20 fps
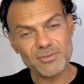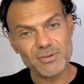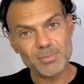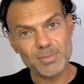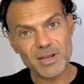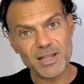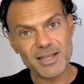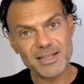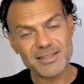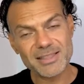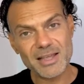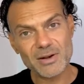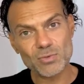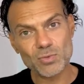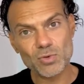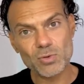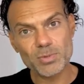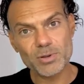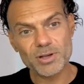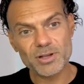applied that
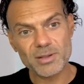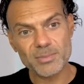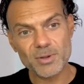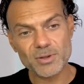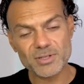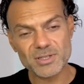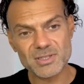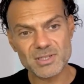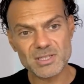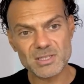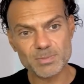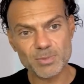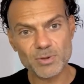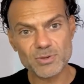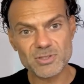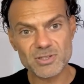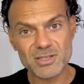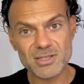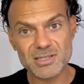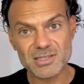raw bergamot is
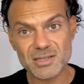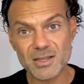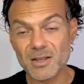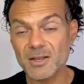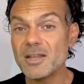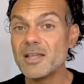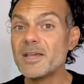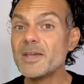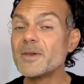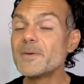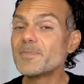exposed to the sun,